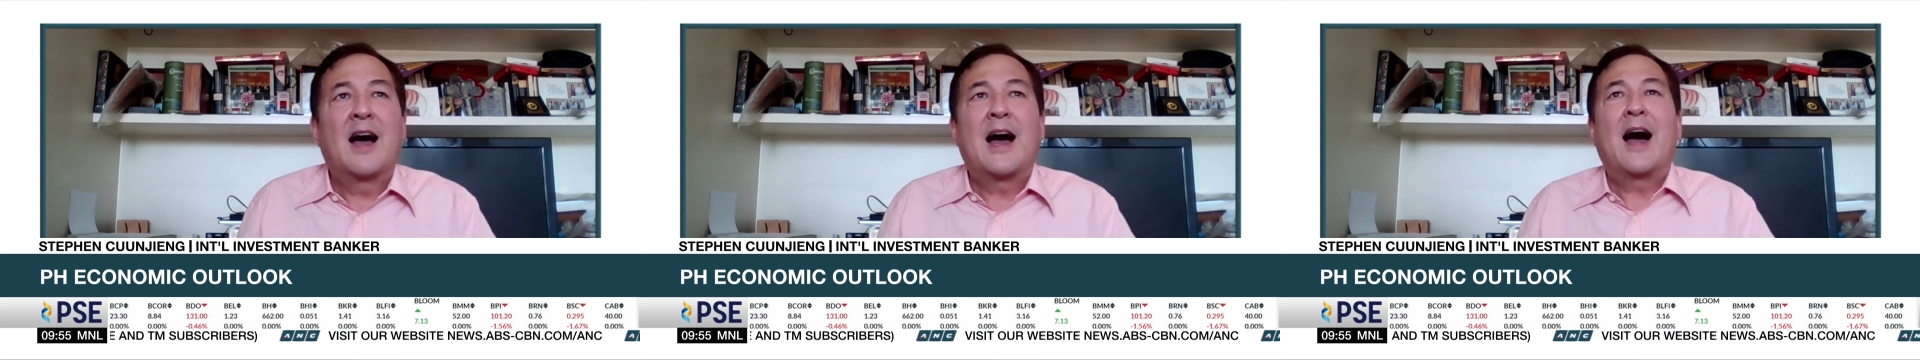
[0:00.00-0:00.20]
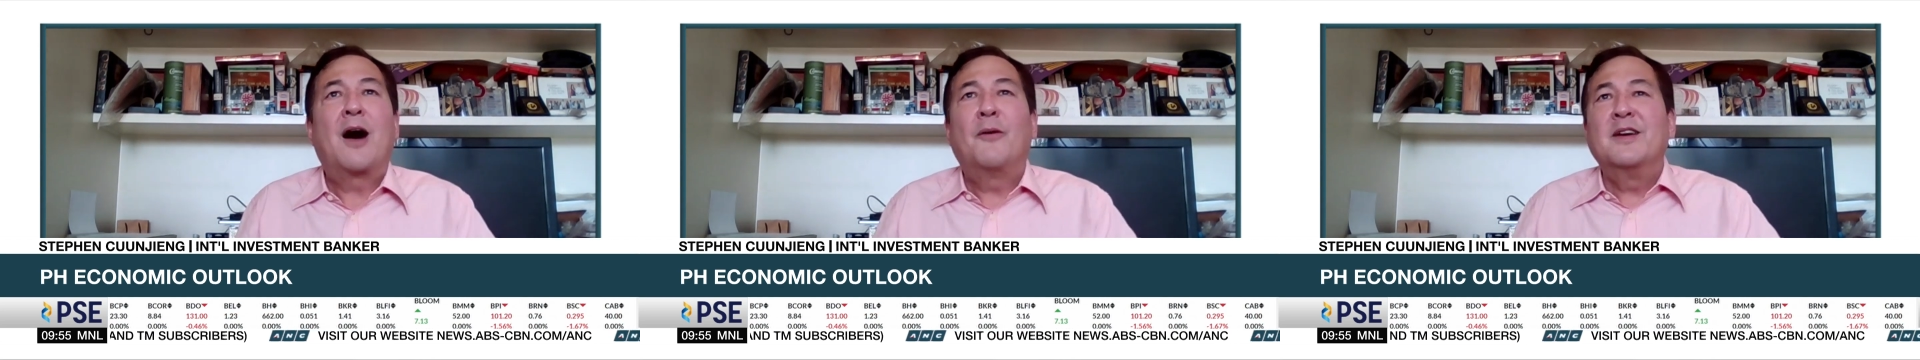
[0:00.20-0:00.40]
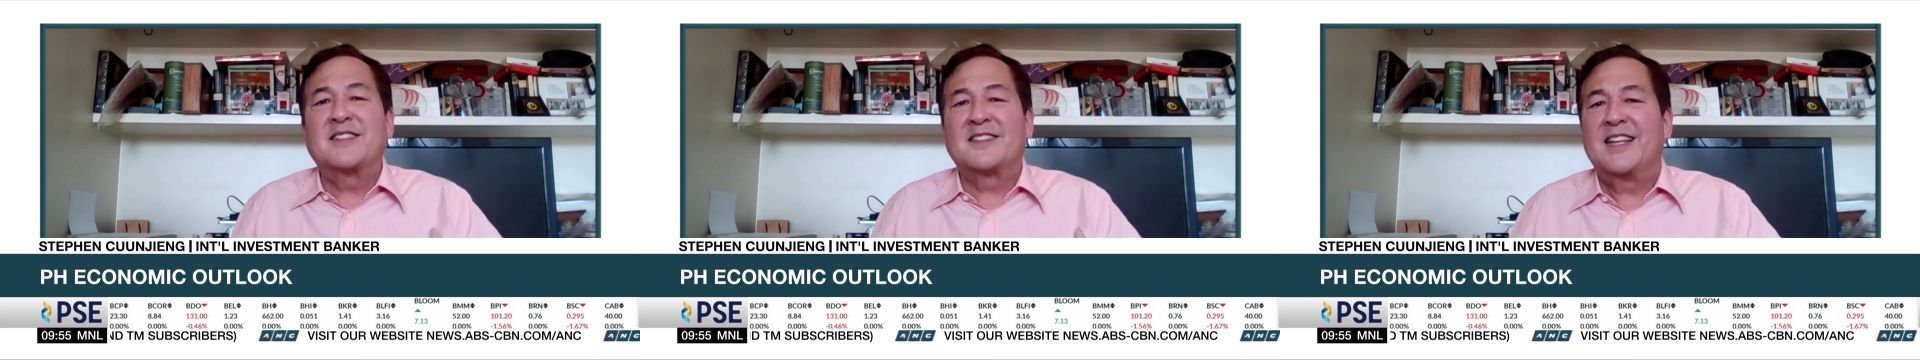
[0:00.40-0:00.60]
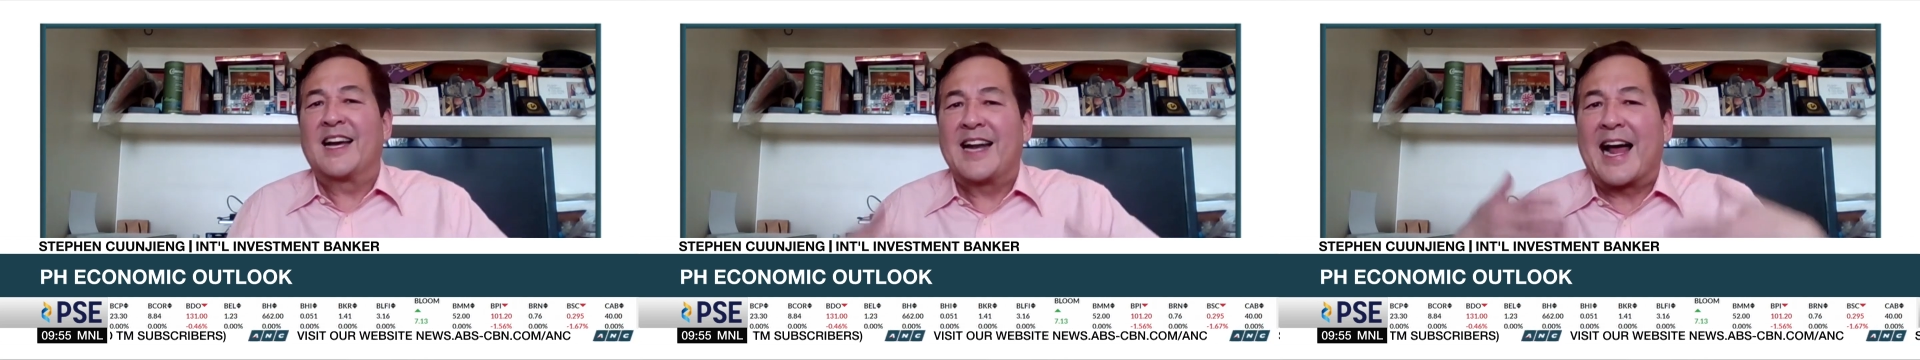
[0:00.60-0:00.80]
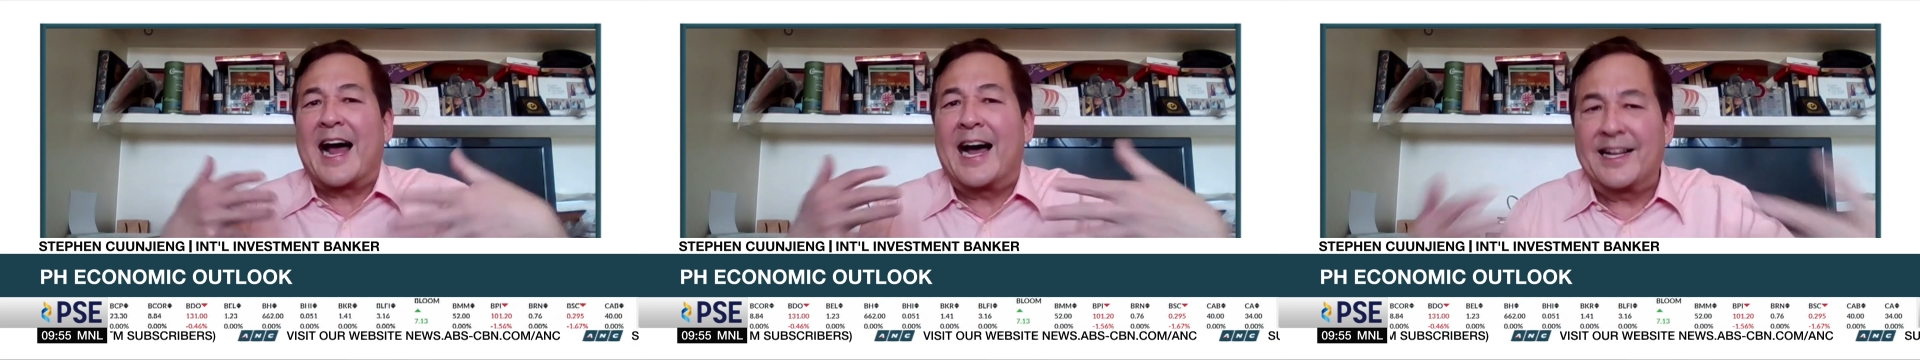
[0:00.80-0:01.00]
How is
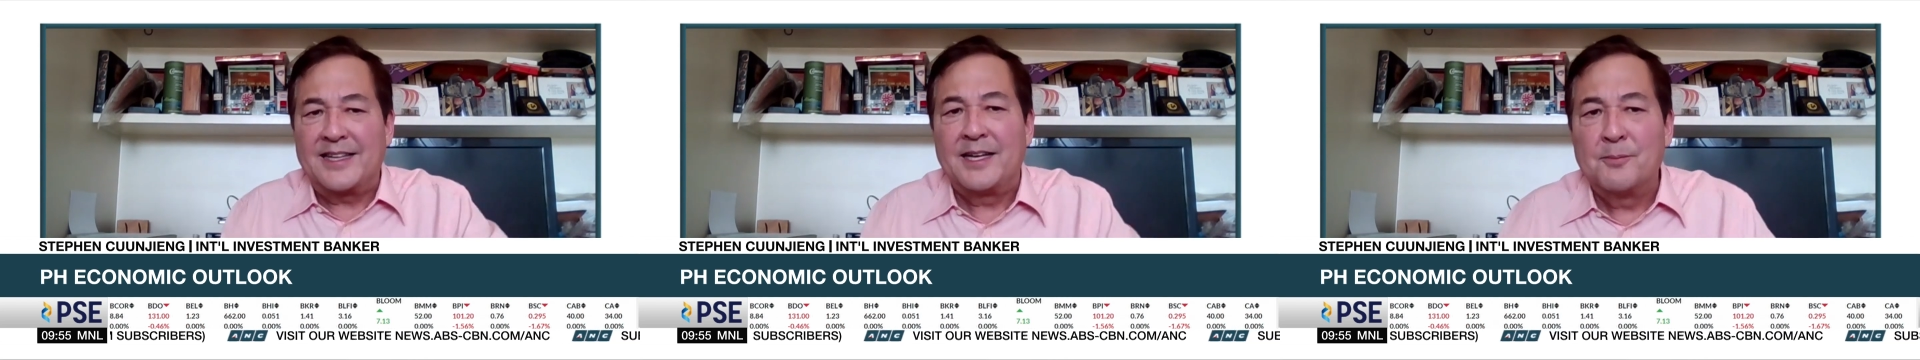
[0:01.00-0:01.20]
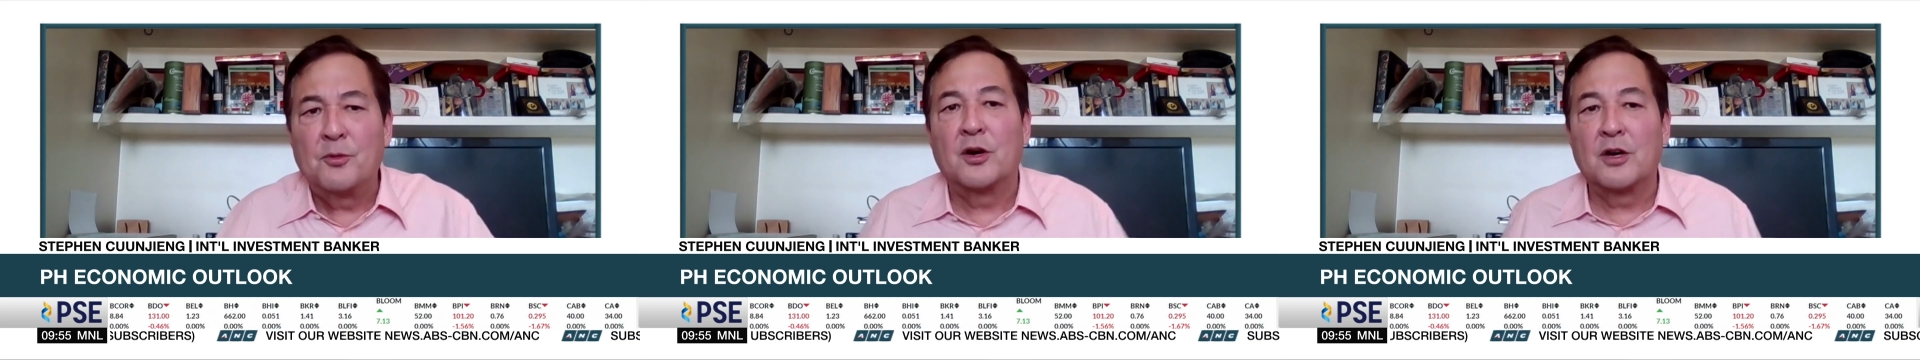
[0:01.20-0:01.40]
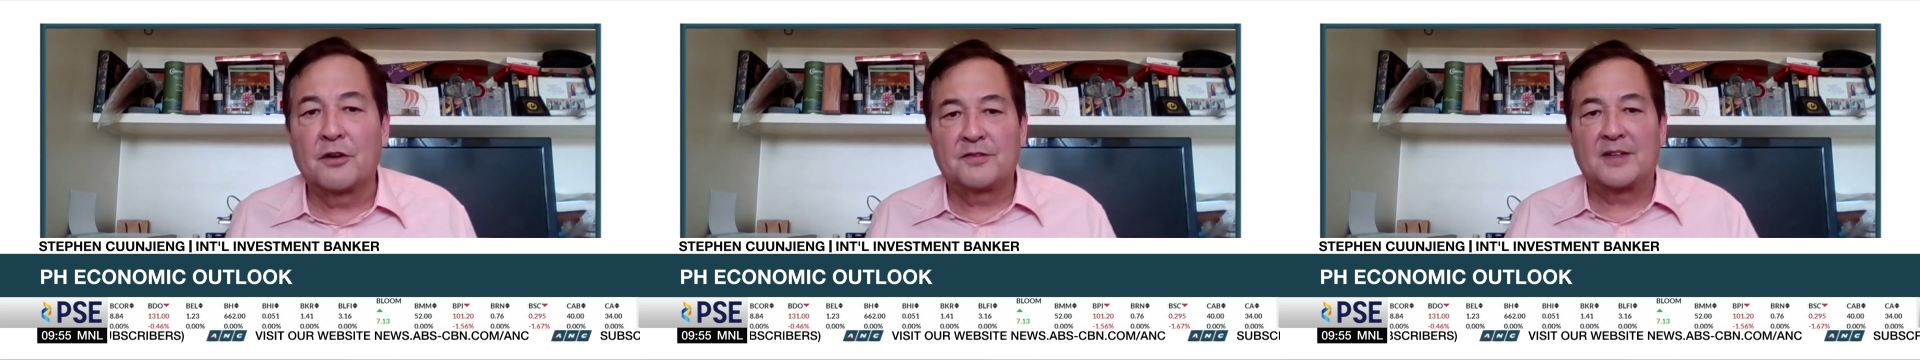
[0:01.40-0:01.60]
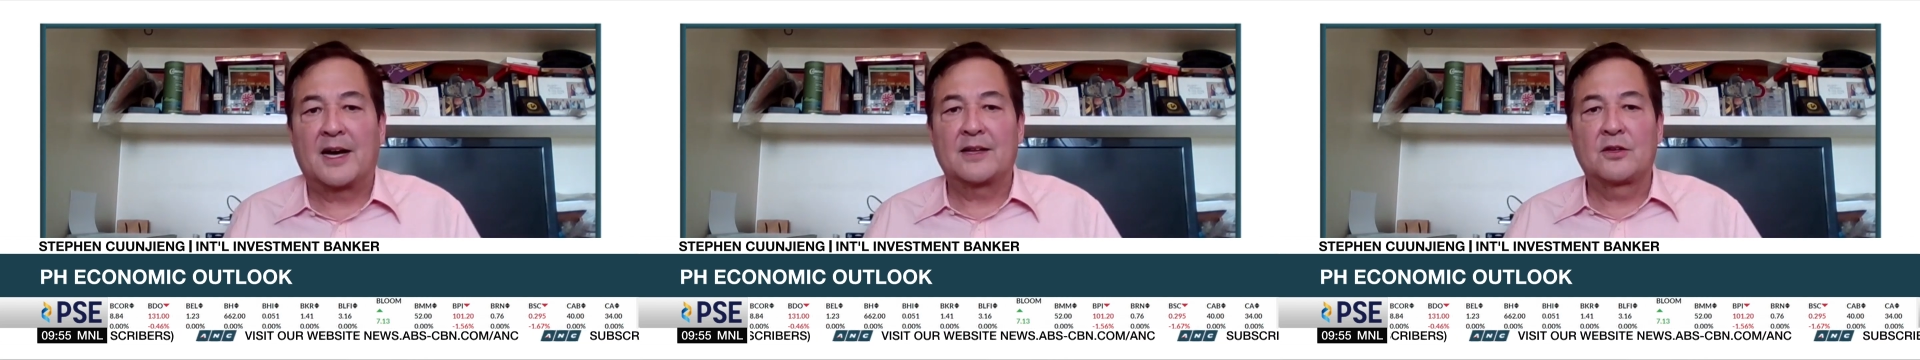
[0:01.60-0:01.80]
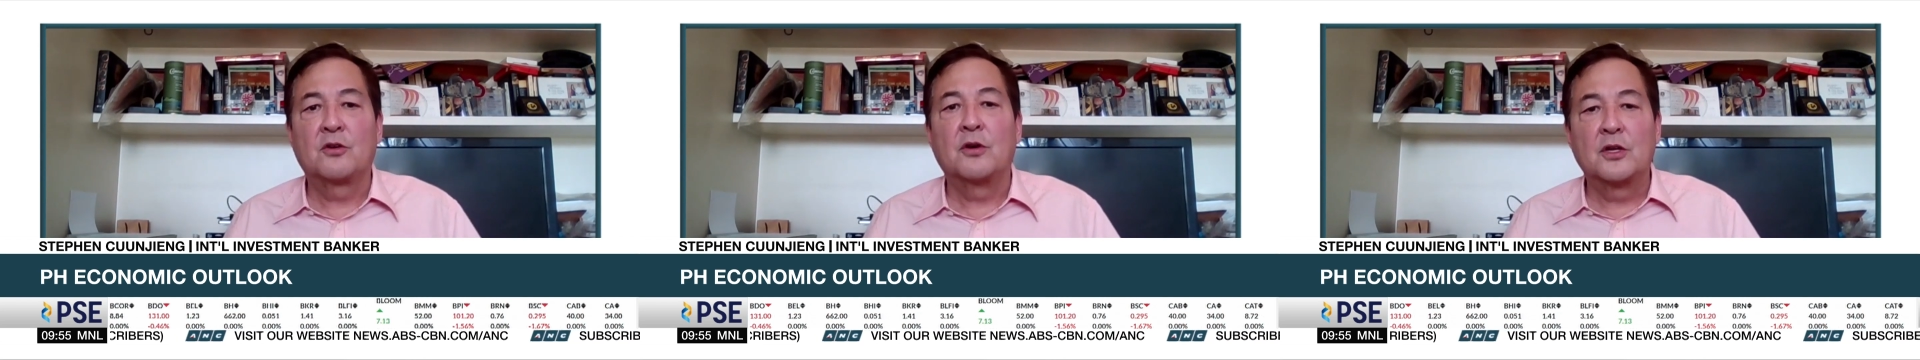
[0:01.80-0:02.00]
then adding more of
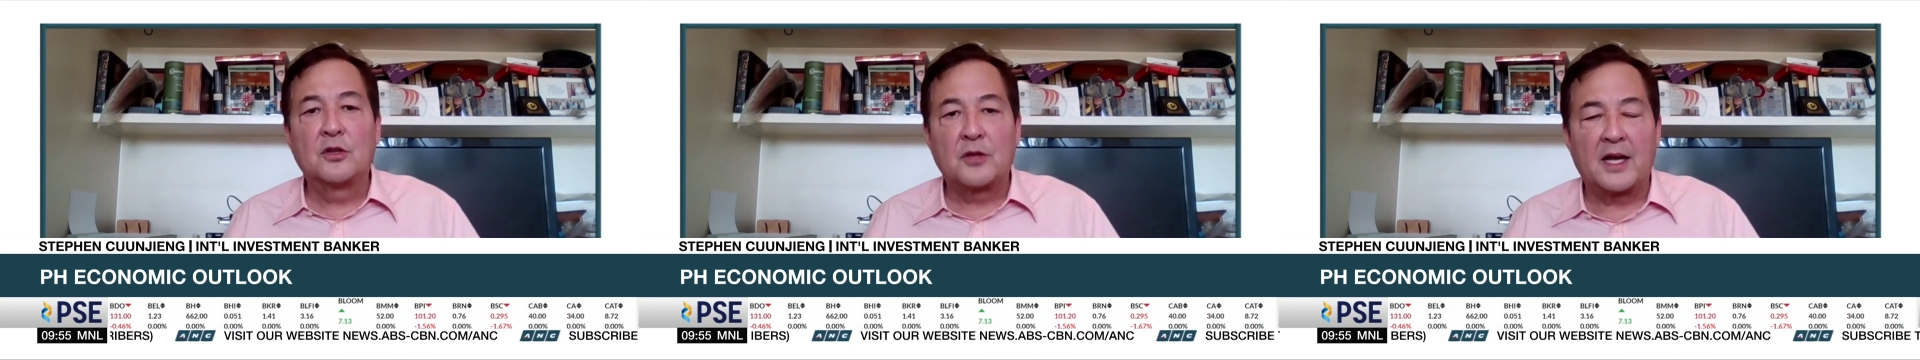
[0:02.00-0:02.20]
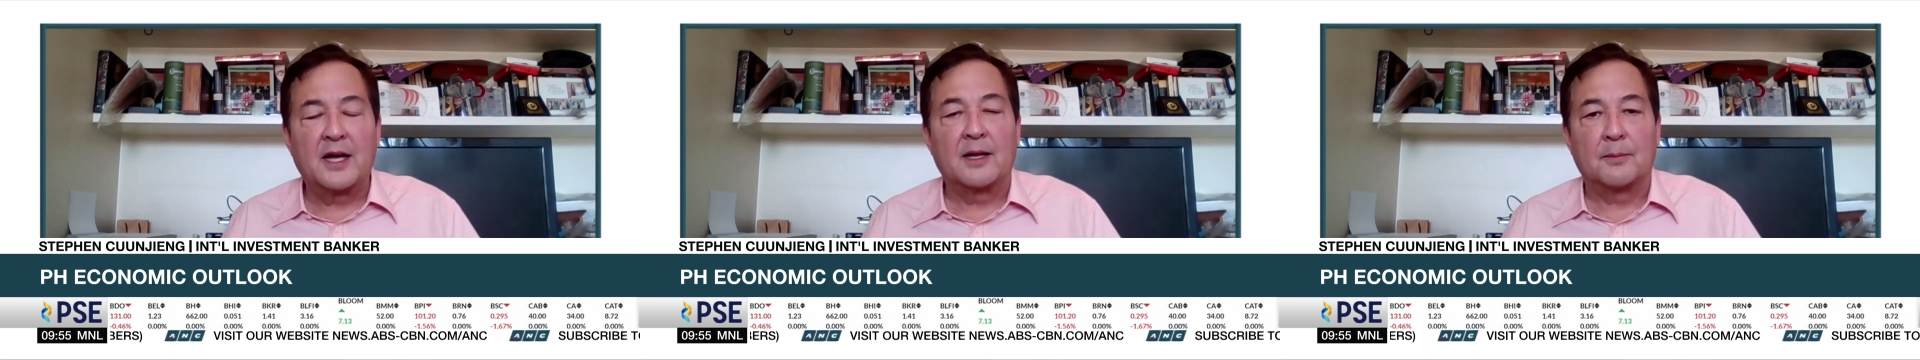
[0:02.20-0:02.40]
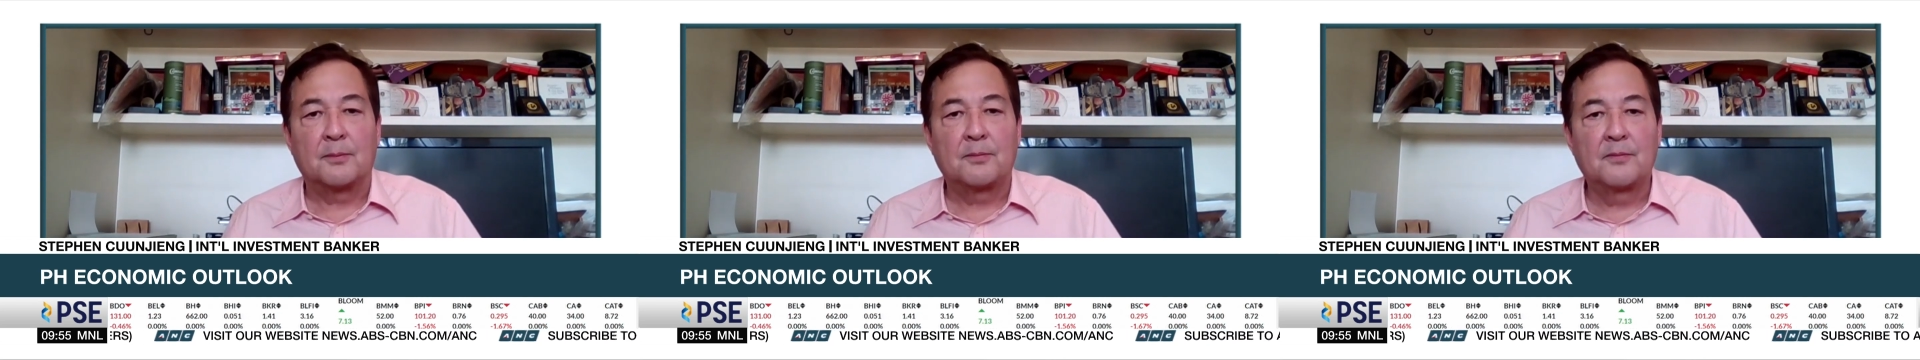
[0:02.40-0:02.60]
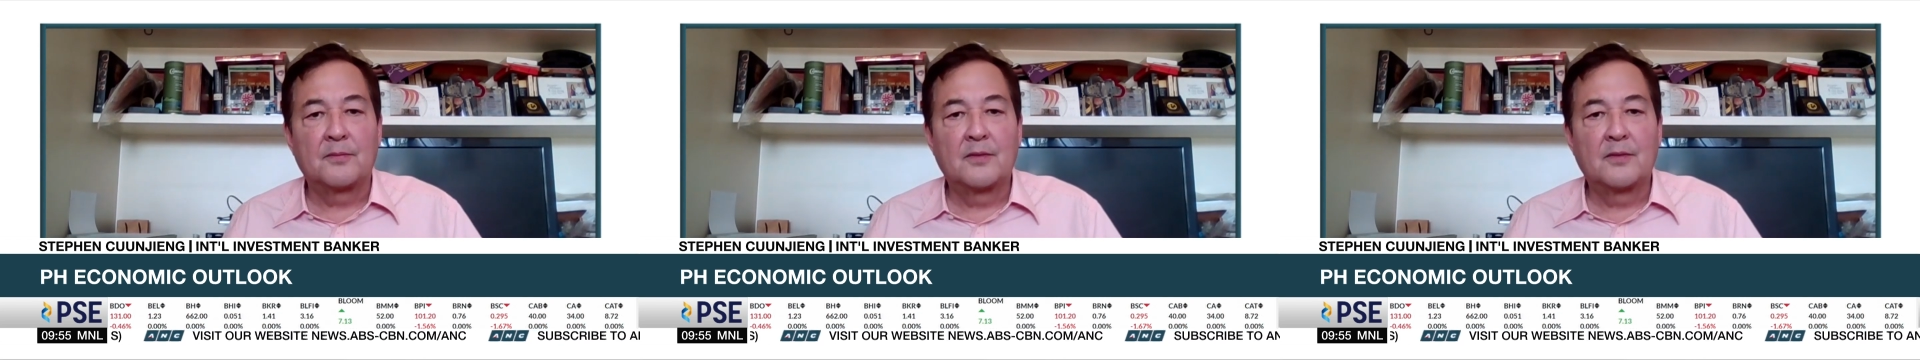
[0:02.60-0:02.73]
that going to help?